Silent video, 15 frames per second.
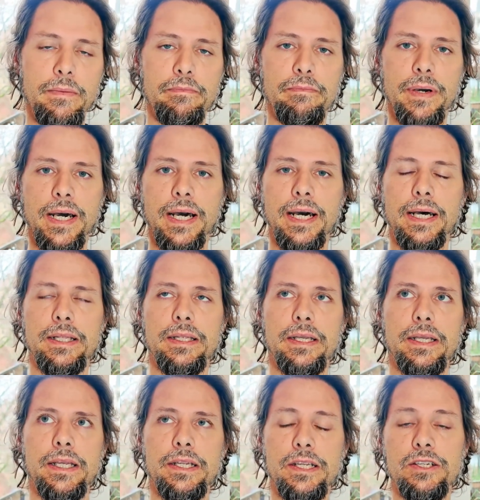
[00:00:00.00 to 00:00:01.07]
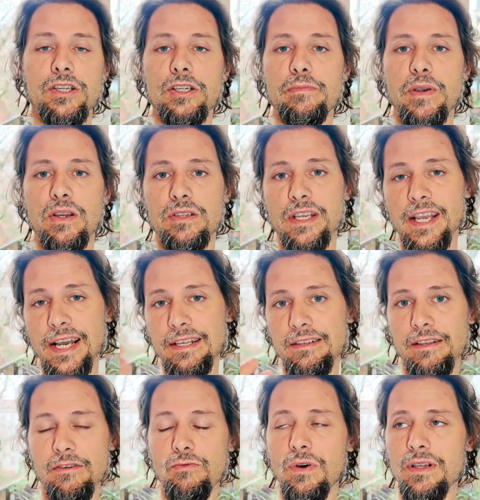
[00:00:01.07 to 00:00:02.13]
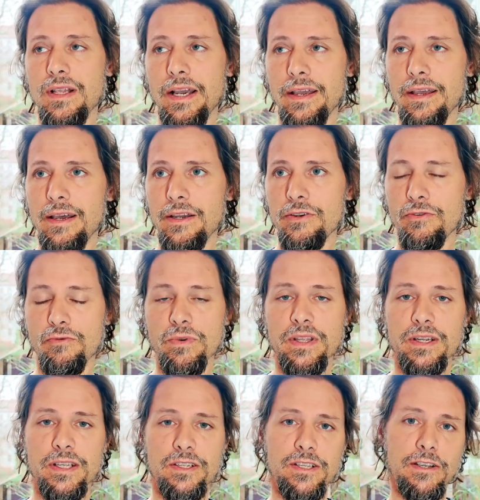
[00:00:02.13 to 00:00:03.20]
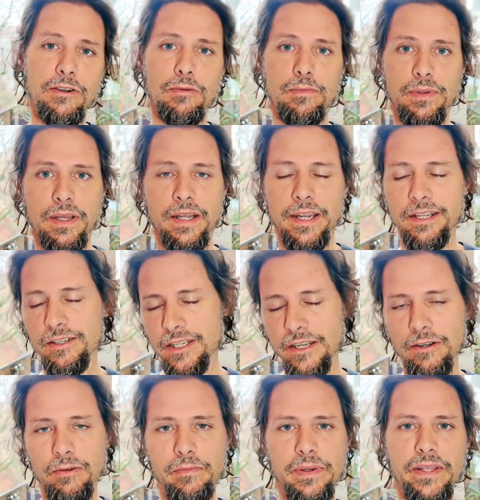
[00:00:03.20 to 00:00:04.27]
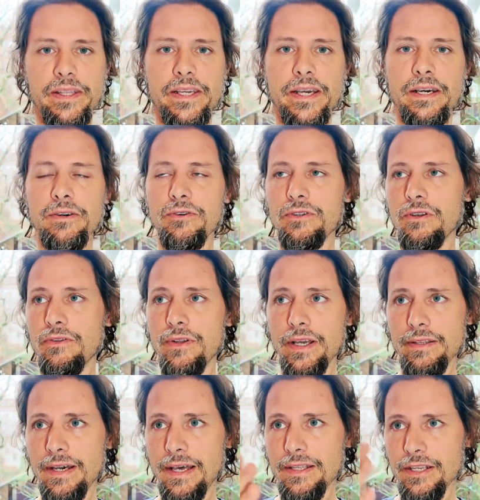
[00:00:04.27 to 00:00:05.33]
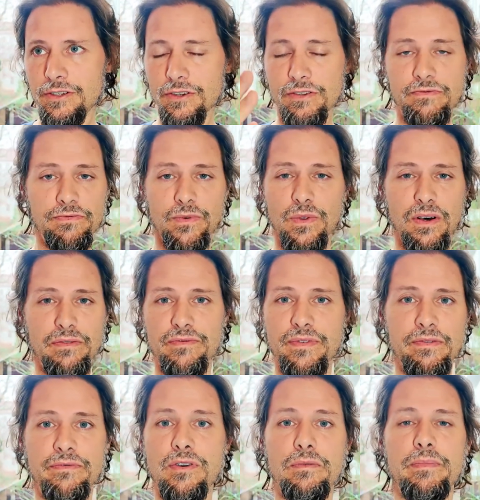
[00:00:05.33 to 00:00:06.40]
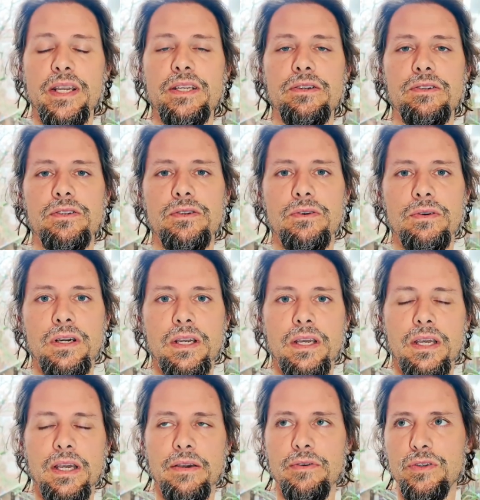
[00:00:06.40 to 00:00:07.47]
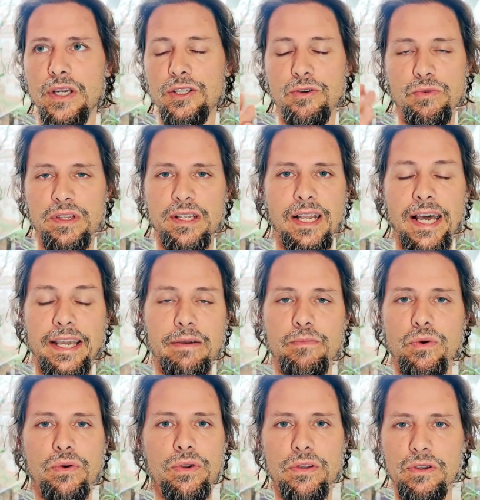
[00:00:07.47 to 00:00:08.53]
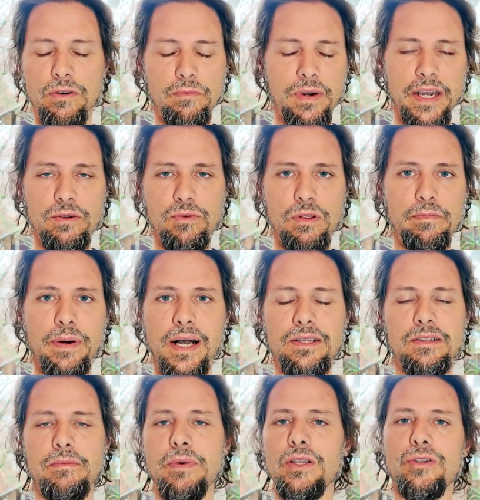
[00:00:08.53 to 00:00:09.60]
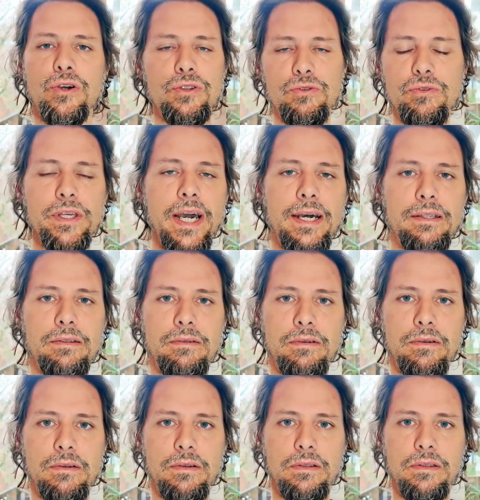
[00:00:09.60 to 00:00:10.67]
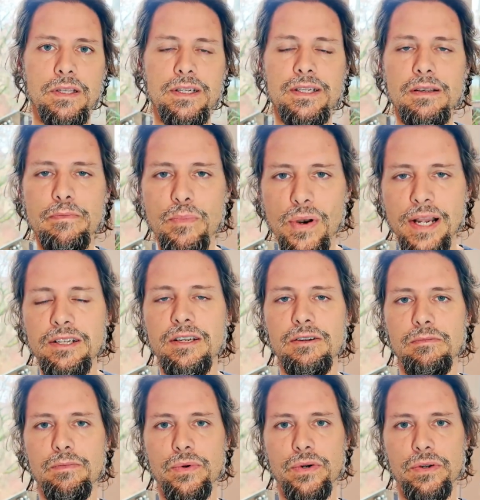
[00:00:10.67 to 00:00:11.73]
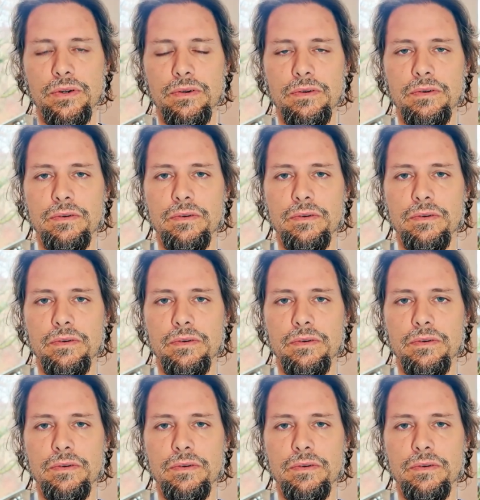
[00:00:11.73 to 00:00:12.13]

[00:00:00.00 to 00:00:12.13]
But it is just because it was like you're reading an encyclopedia or something like that. It's just full of information. So if you try to read it like a book, your mind will puzzle, but don't do that. This is a practical book.